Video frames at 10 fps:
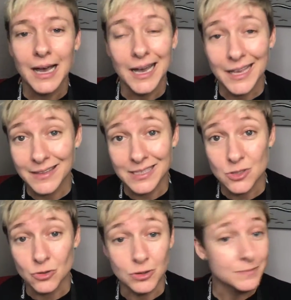I think it's
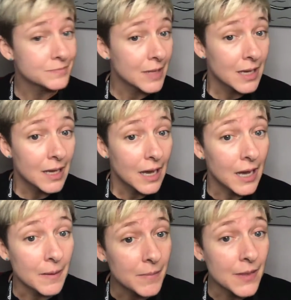cool.
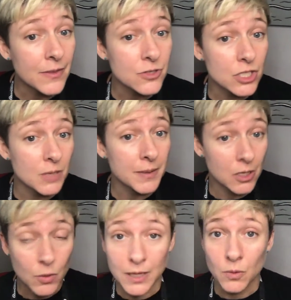And then there's going to be a
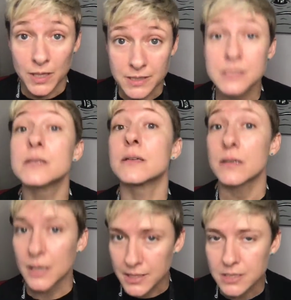quick quiz.
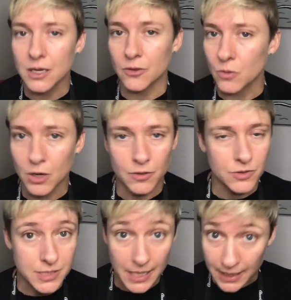It's another one of
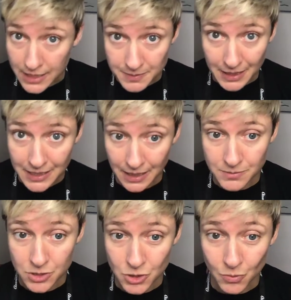those, take it as many
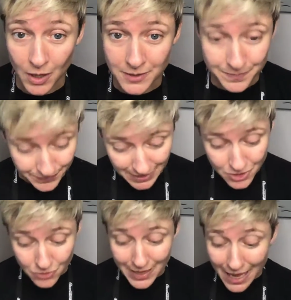times as you want. And
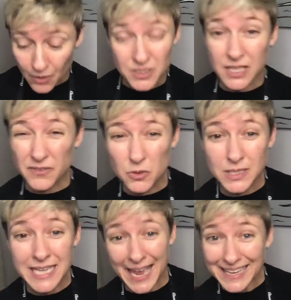so now, to give you a
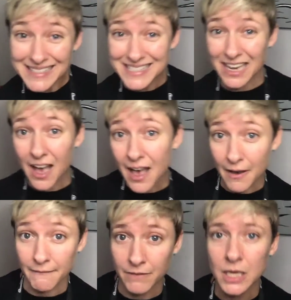taste
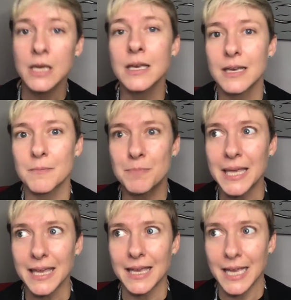of
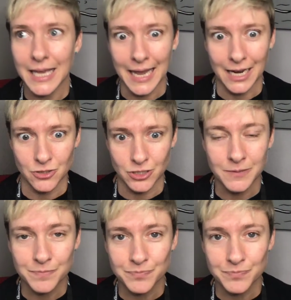being an actor,